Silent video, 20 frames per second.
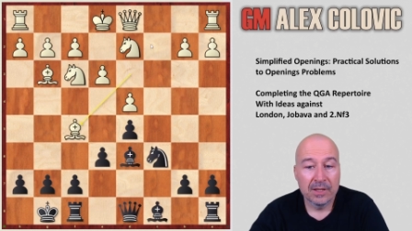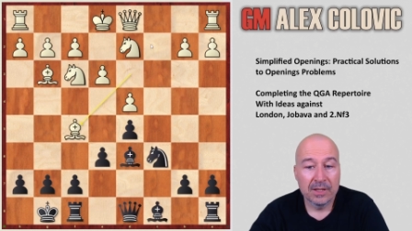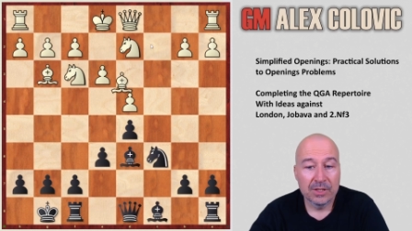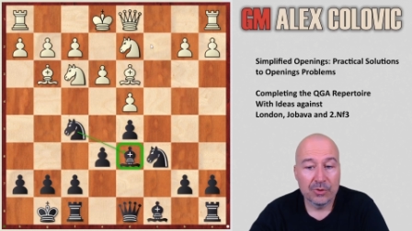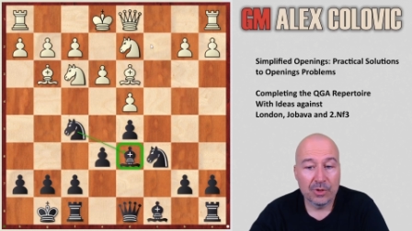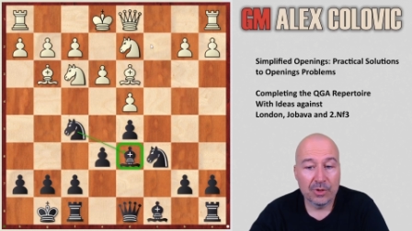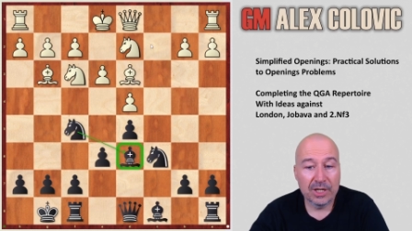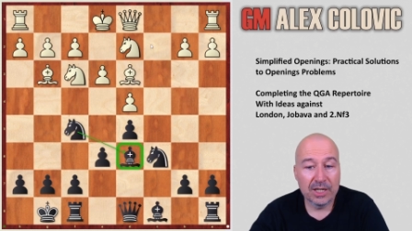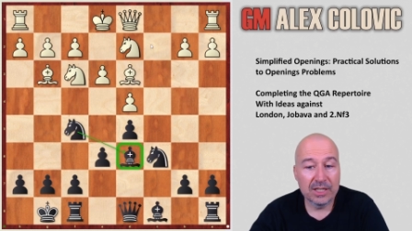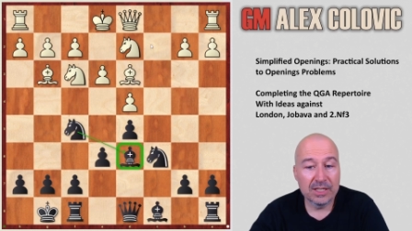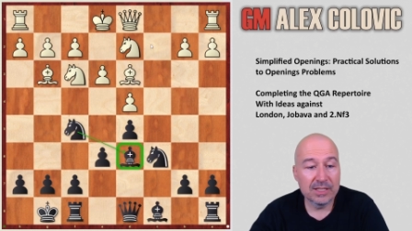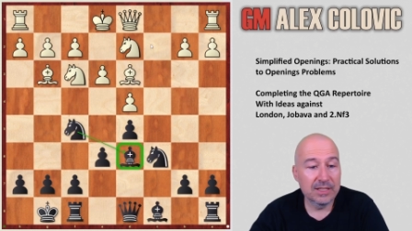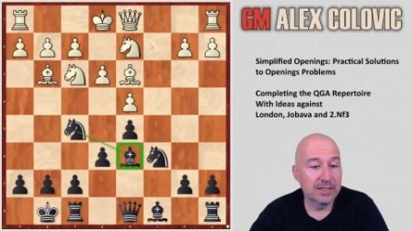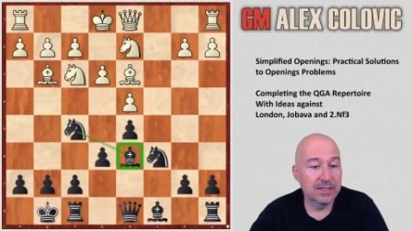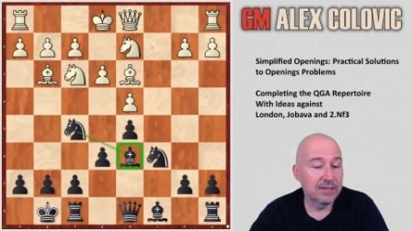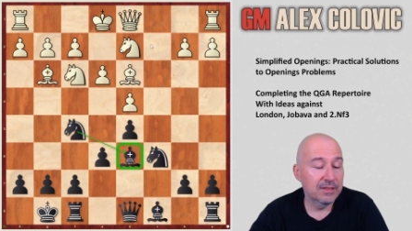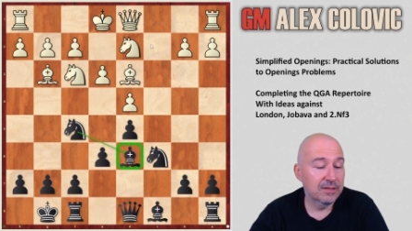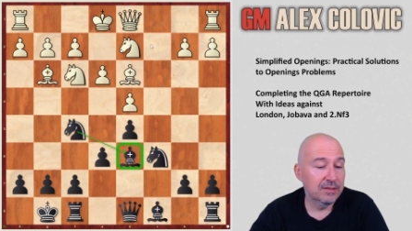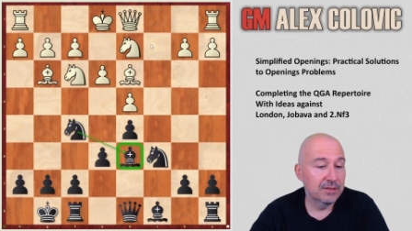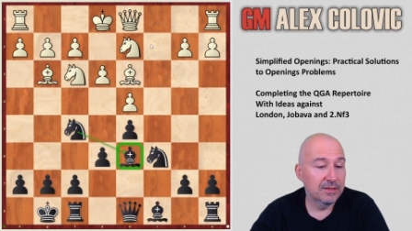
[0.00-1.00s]
So
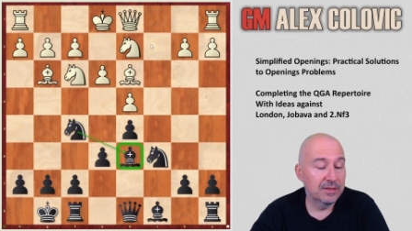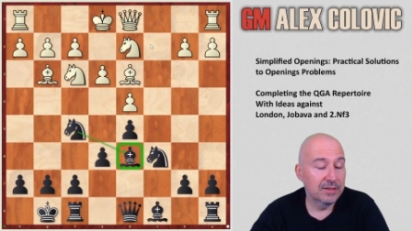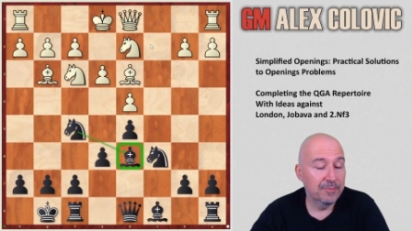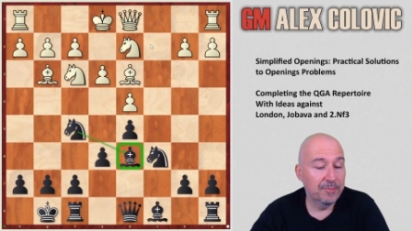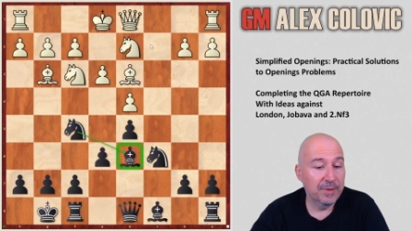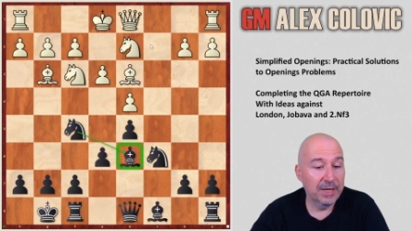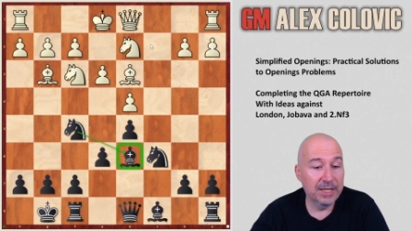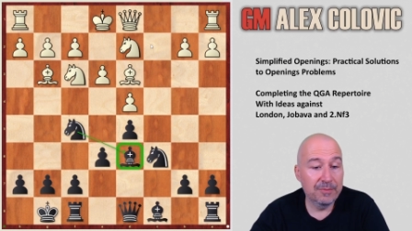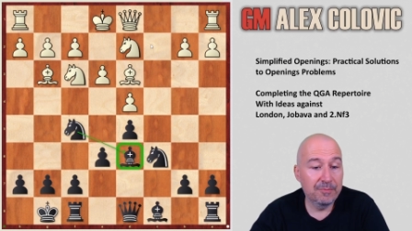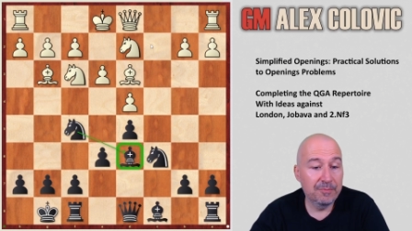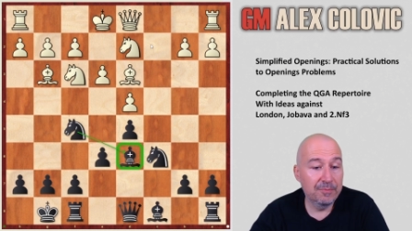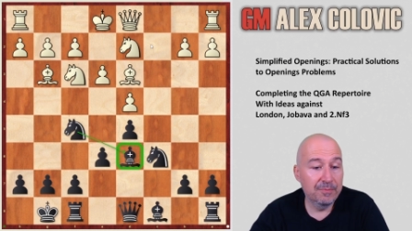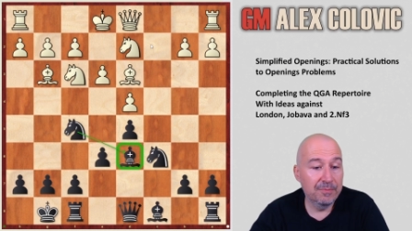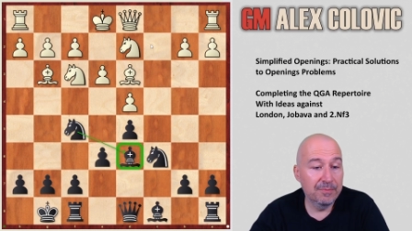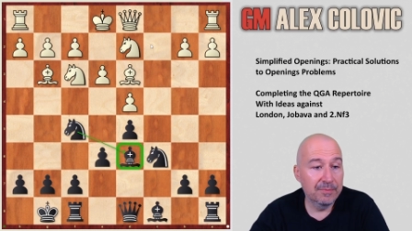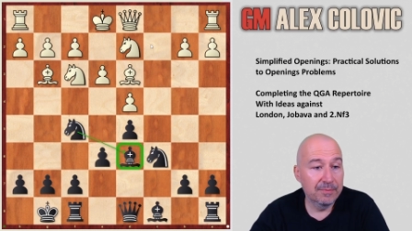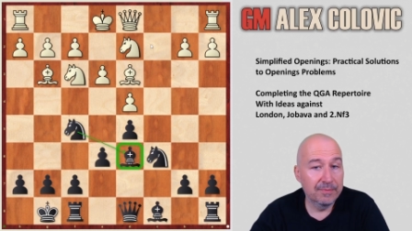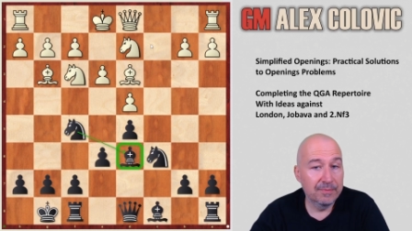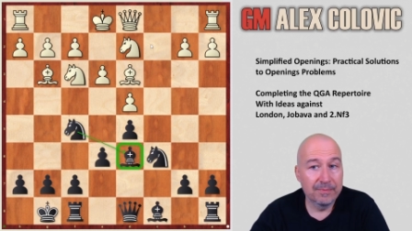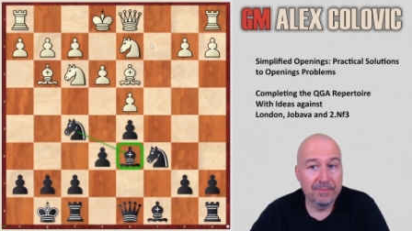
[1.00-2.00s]
Carlsen played
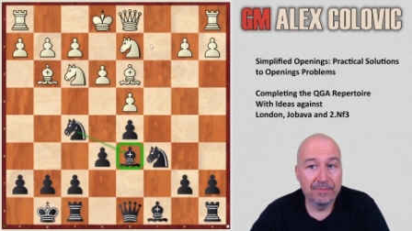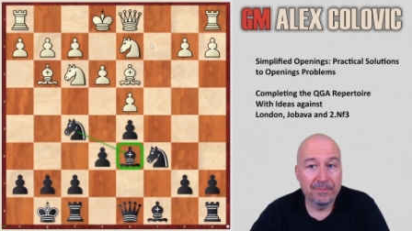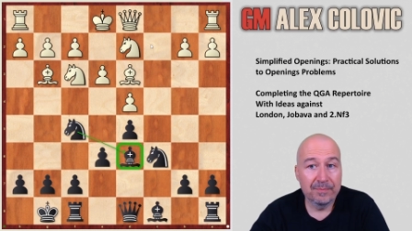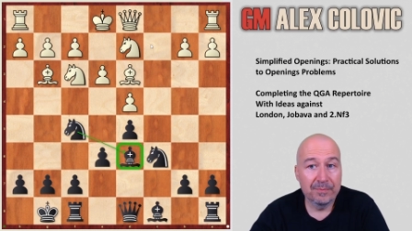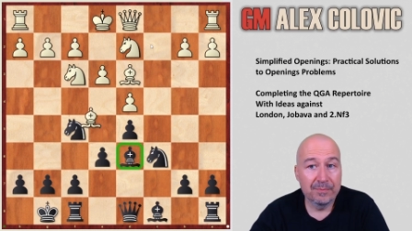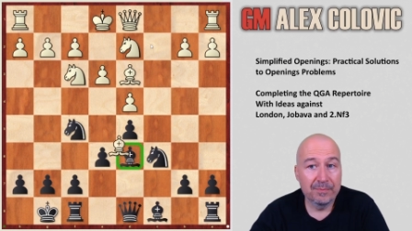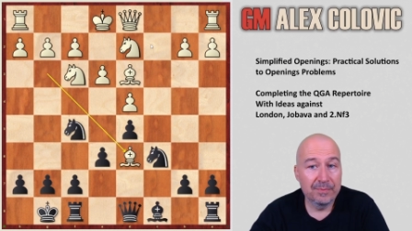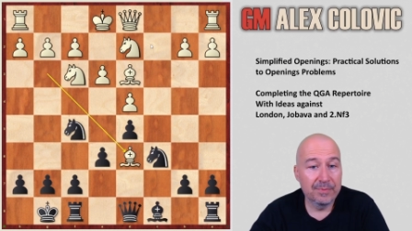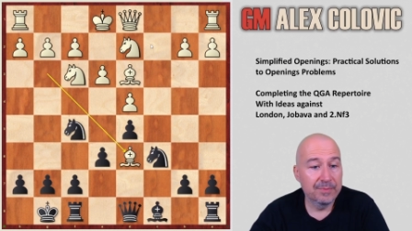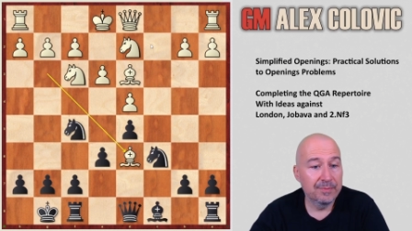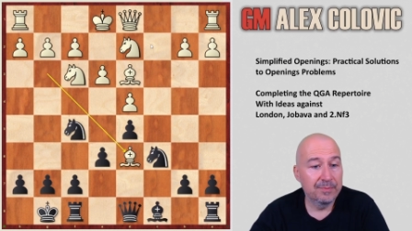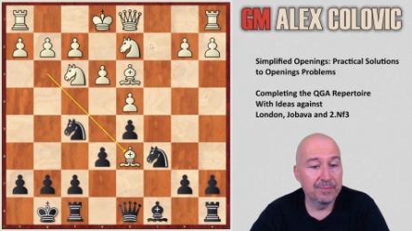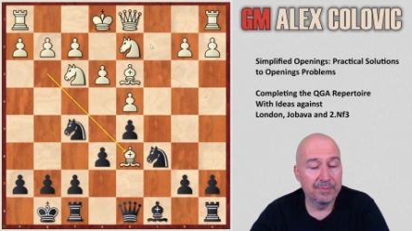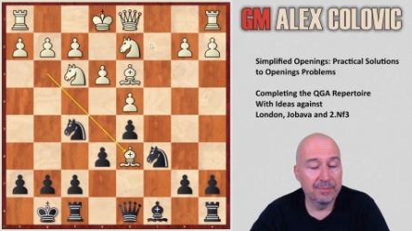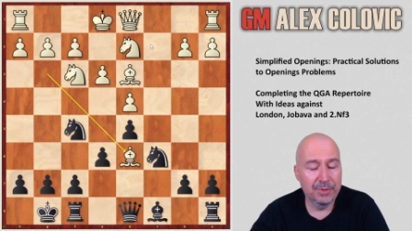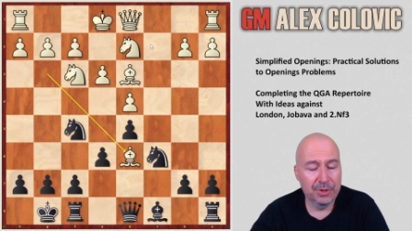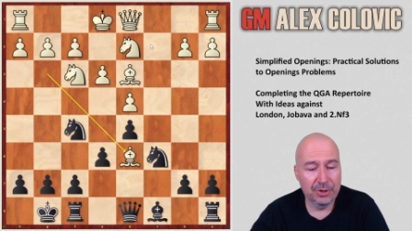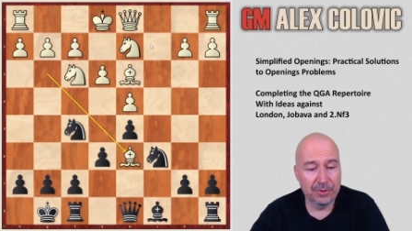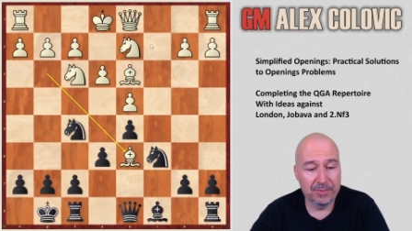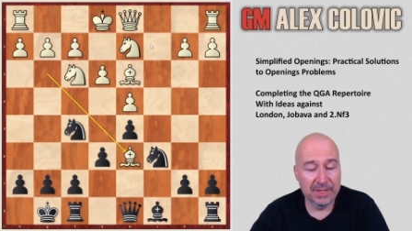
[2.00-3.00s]

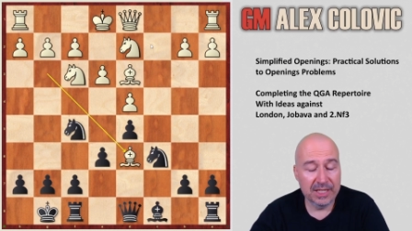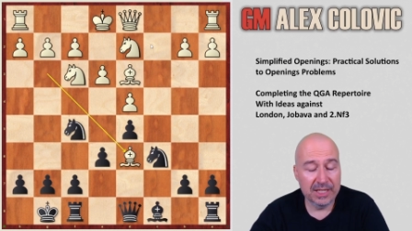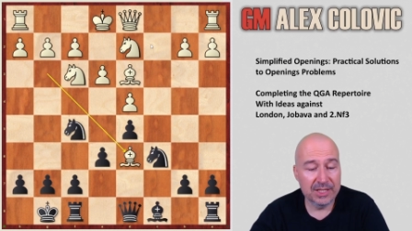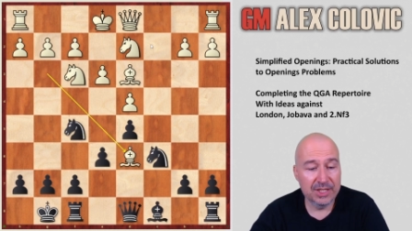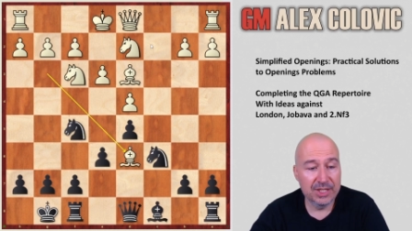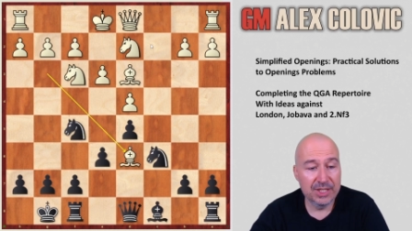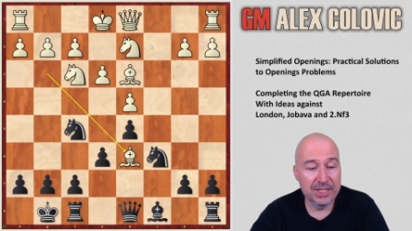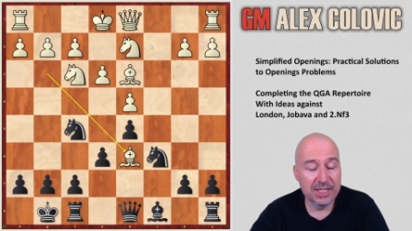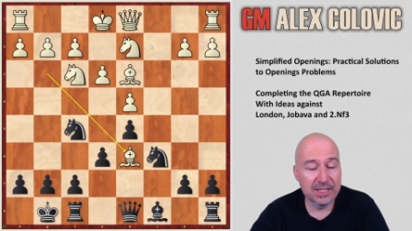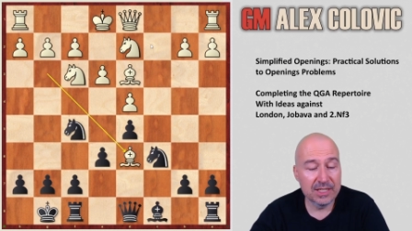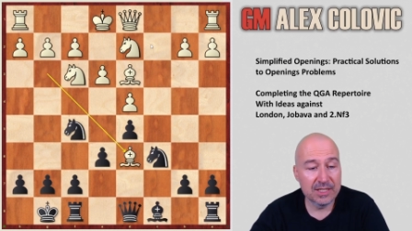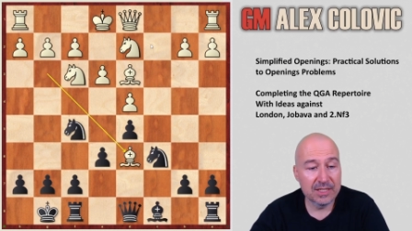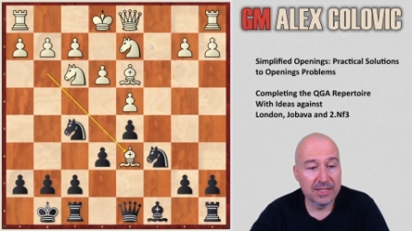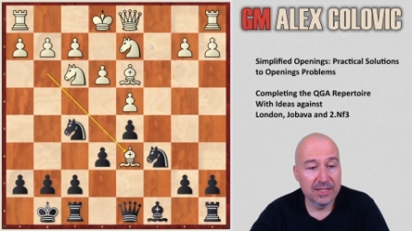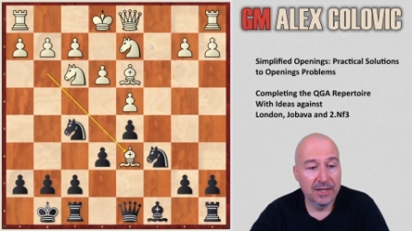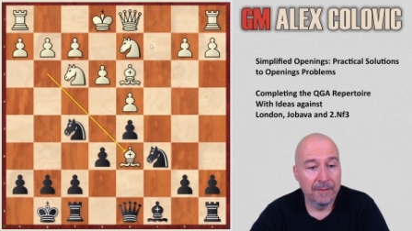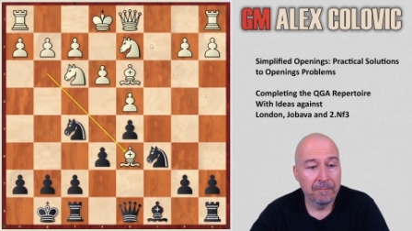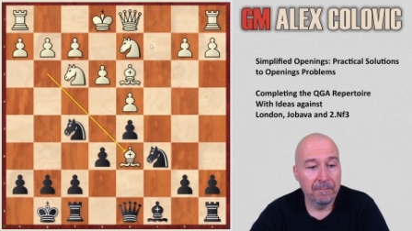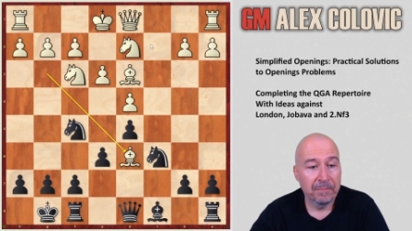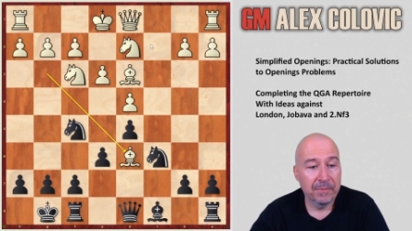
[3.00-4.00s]
bishop takes d6,
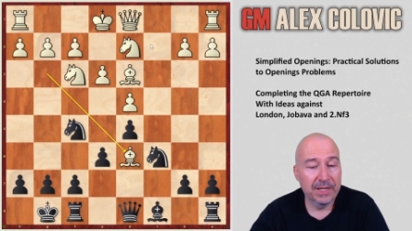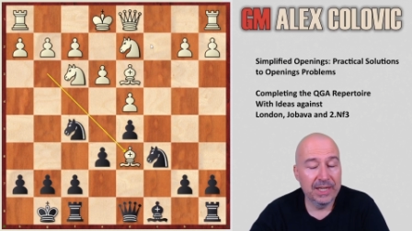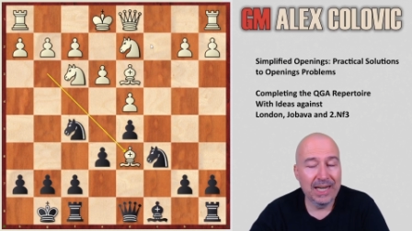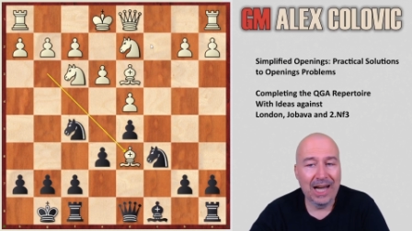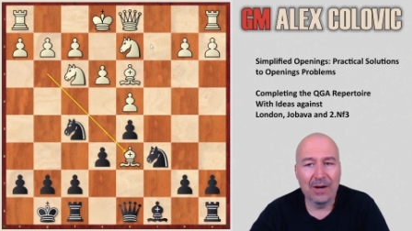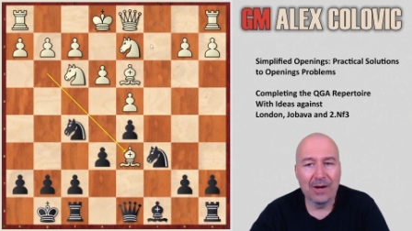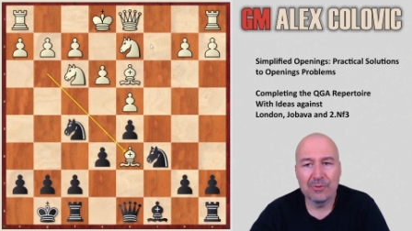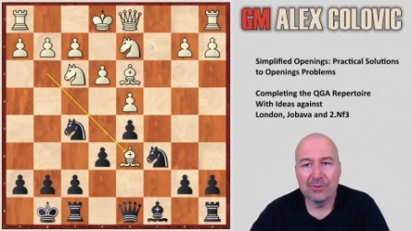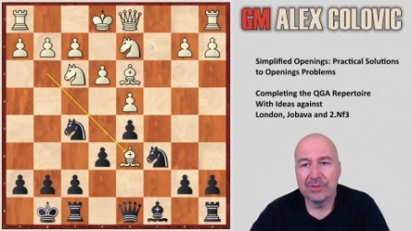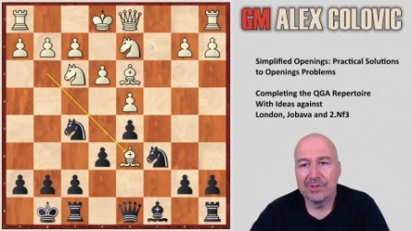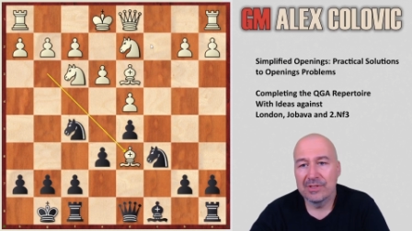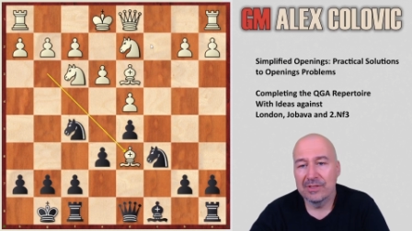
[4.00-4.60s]
and now